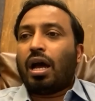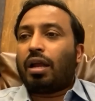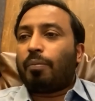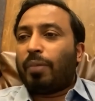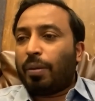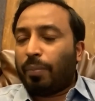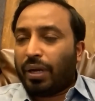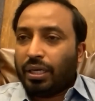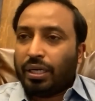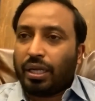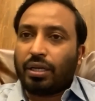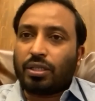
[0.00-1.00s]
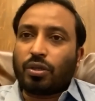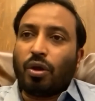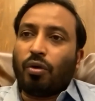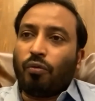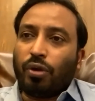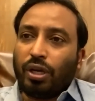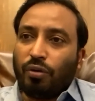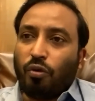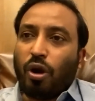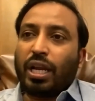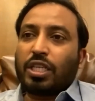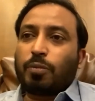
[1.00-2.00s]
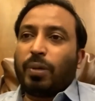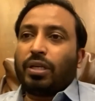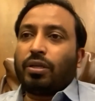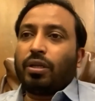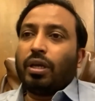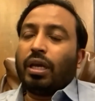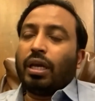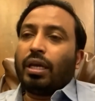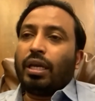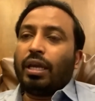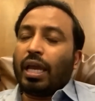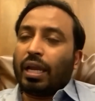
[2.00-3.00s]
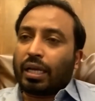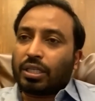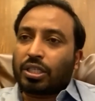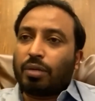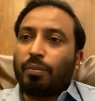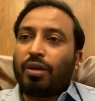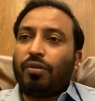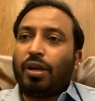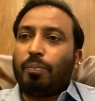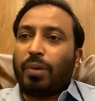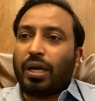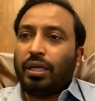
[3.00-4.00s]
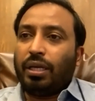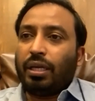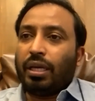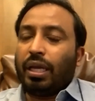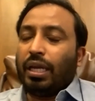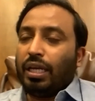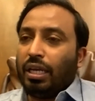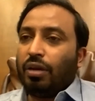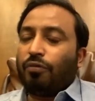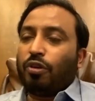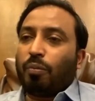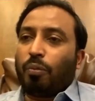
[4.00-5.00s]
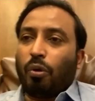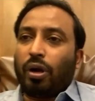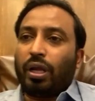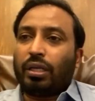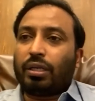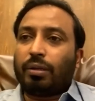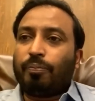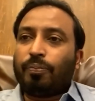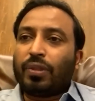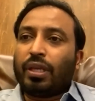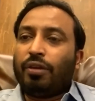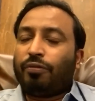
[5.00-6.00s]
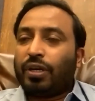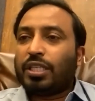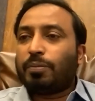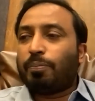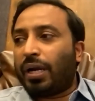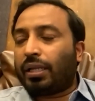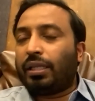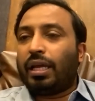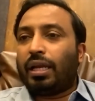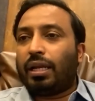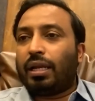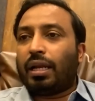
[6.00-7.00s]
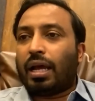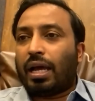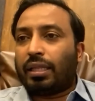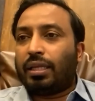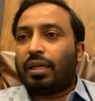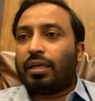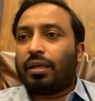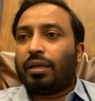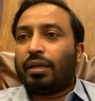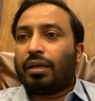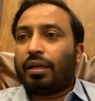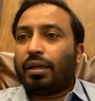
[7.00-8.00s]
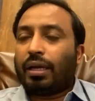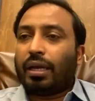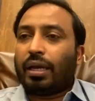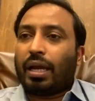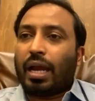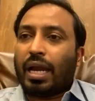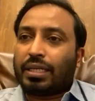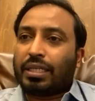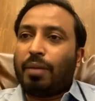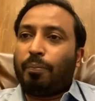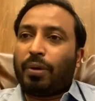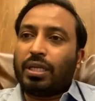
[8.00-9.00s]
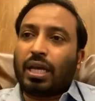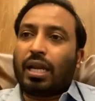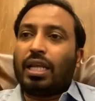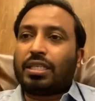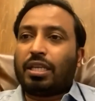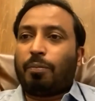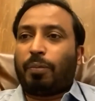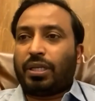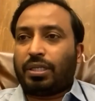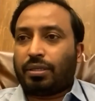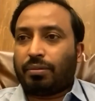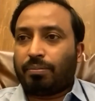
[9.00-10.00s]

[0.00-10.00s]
or by maintenance, in what aspect a customer will buy any of your product if it is better than other at same price or lesser price,